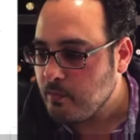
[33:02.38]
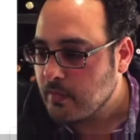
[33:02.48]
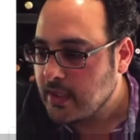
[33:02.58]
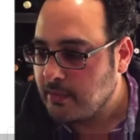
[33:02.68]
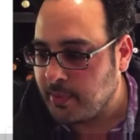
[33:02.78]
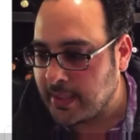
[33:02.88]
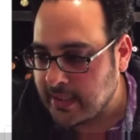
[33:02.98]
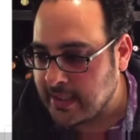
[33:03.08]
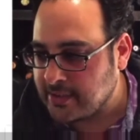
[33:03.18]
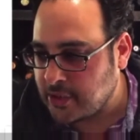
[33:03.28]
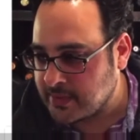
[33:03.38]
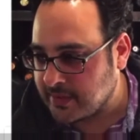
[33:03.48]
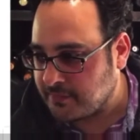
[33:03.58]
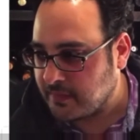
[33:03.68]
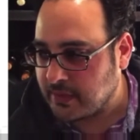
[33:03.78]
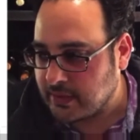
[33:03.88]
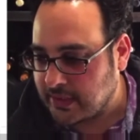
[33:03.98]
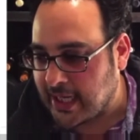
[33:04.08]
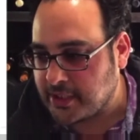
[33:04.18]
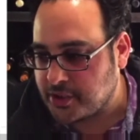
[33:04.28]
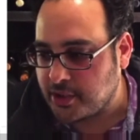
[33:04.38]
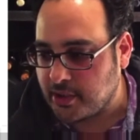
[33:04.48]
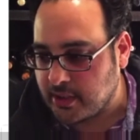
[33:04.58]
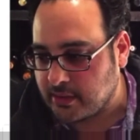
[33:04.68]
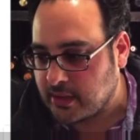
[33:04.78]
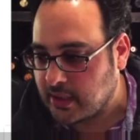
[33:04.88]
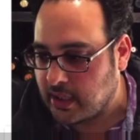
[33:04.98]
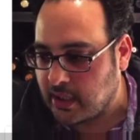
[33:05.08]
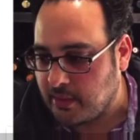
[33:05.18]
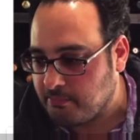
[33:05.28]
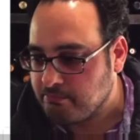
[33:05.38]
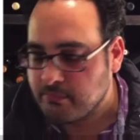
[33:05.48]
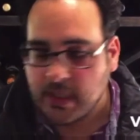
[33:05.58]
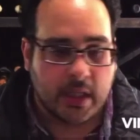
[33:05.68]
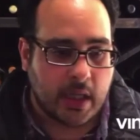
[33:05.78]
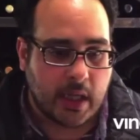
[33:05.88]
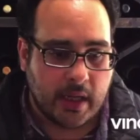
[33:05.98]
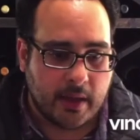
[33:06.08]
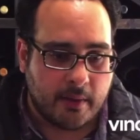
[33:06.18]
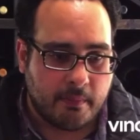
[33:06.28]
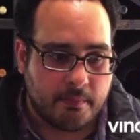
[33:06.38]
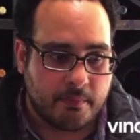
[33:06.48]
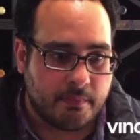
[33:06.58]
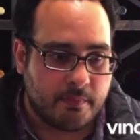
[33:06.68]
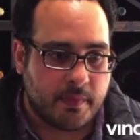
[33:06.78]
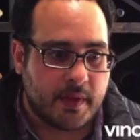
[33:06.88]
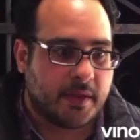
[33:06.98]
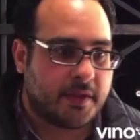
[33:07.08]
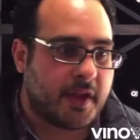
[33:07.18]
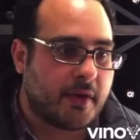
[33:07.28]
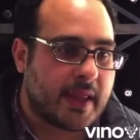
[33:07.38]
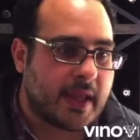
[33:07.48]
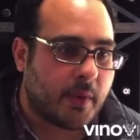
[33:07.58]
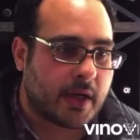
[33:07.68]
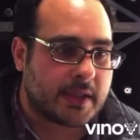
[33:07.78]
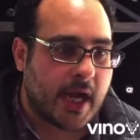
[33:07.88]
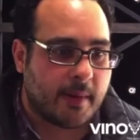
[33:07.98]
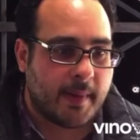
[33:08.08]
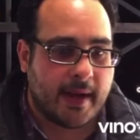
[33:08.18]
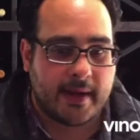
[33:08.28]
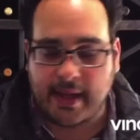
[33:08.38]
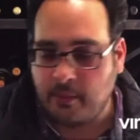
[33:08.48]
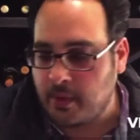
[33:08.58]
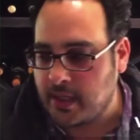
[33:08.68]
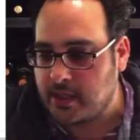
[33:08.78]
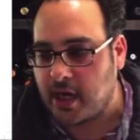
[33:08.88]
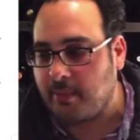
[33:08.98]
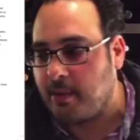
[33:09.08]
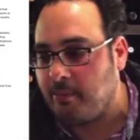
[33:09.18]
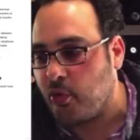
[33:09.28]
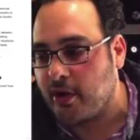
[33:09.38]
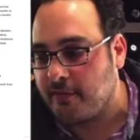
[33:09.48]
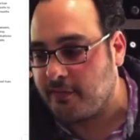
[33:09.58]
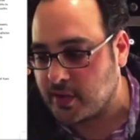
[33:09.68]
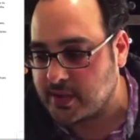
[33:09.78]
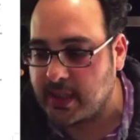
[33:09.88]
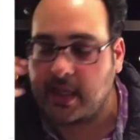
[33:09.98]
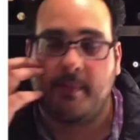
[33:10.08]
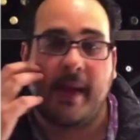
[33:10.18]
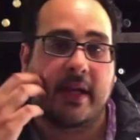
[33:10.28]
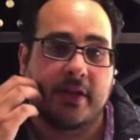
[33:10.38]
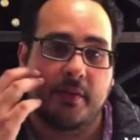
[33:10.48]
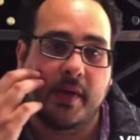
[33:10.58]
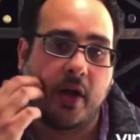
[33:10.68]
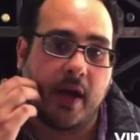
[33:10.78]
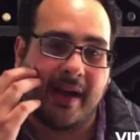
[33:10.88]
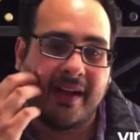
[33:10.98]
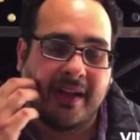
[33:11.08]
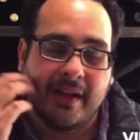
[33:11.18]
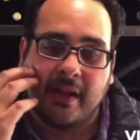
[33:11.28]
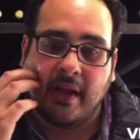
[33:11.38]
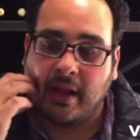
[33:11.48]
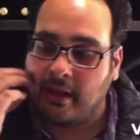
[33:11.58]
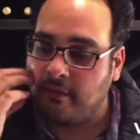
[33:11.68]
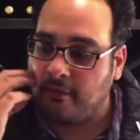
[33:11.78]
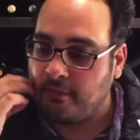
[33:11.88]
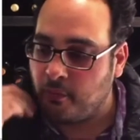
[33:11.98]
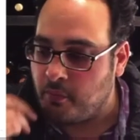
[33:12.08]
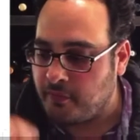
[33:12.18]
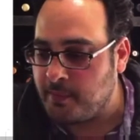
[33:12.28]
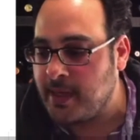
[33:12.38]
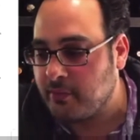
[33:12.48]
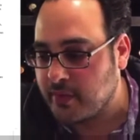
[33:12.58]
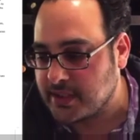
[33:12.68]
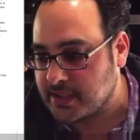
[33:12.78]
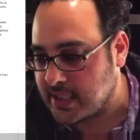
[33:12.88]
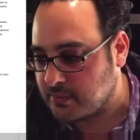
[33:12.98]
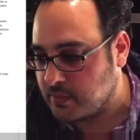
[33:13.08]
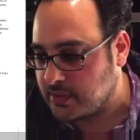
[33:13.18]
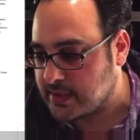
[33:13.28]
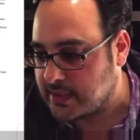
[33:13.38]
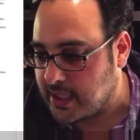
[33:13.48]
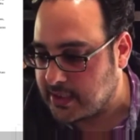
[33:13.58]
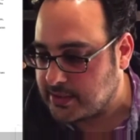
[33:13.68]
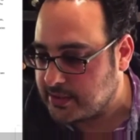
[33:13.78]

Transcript: But in terms of lecture and um, uh, the theory that we're going to talk about, I wanted to talk about Bordeaux first and then come back and do Rioja uh, for many reasons, as we'll discuss.